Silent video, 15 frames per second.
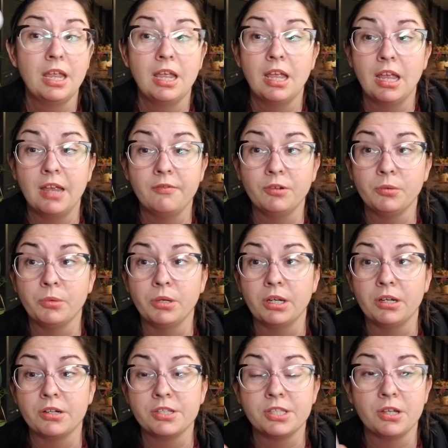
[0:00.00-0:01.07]

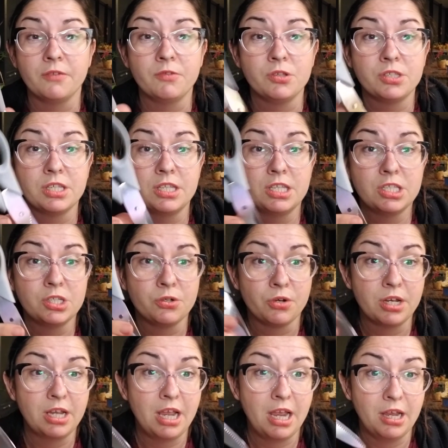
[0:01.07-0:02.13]
everywhere. So if you see these
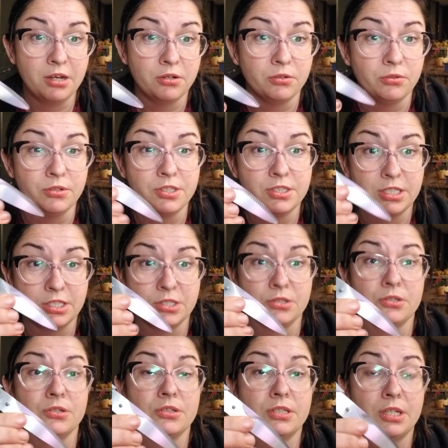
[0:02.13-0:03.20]
gray handled
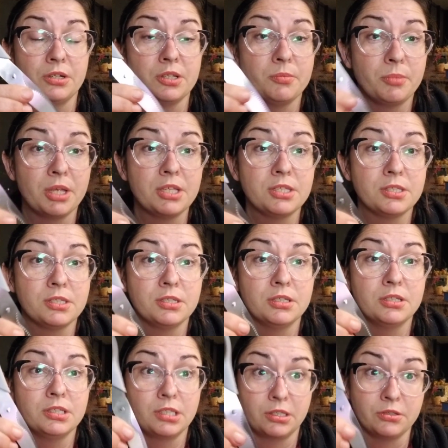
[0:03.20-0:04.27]
scissors, they're the best
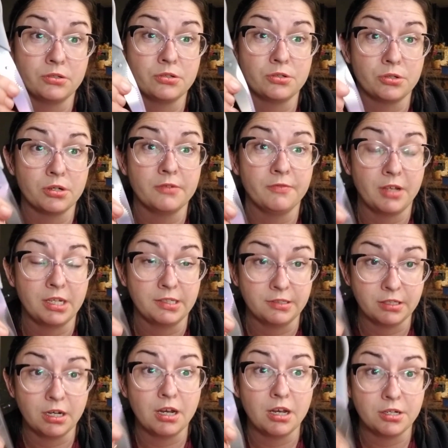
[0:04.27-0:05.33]
scissors you're going to find at
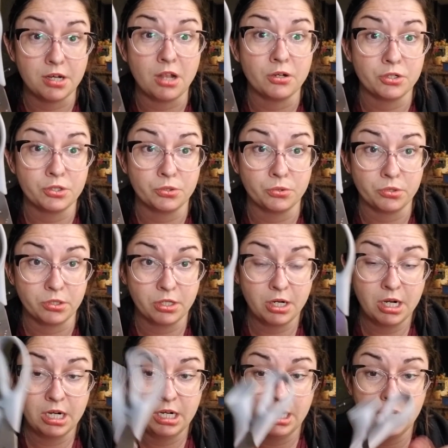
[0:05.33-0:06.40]
a dollar store.
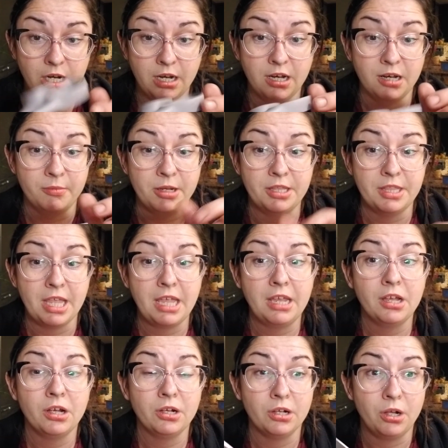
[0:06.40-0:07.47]
And they
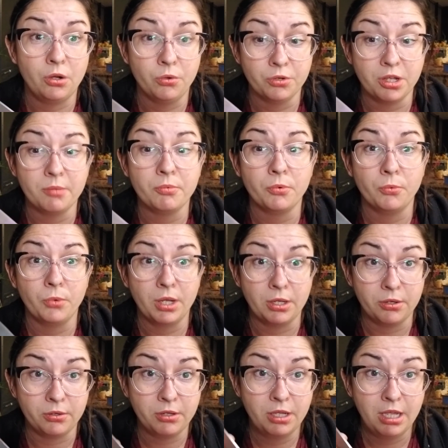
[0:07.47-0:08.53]
hold up
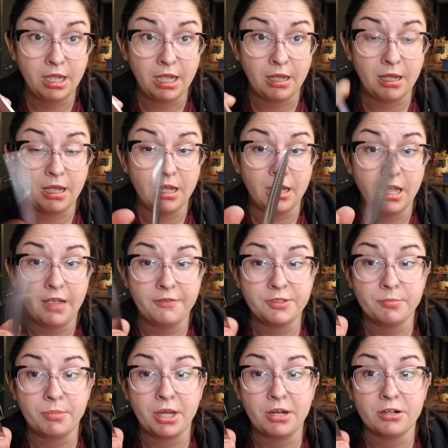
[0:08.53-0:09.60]
well. I have
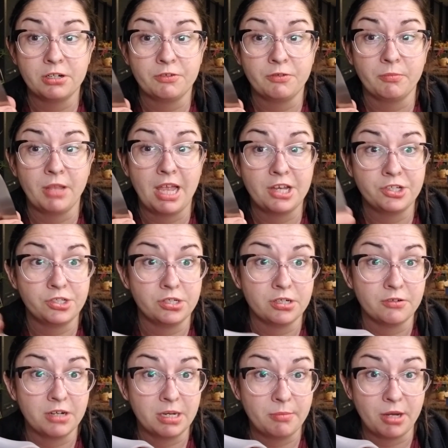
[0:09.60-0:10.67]
some pears from last
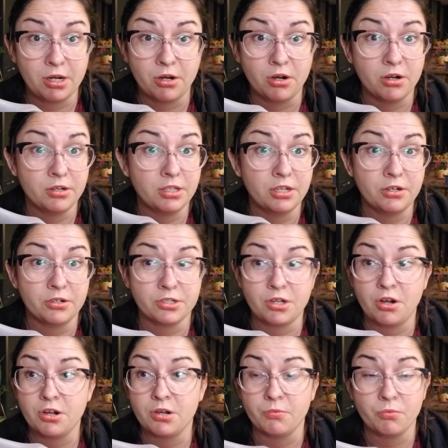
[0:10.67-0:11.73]
year in my garden that are
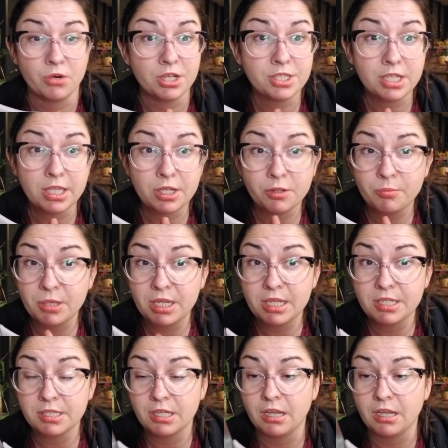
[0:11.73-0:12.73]
starting to rust a little bit,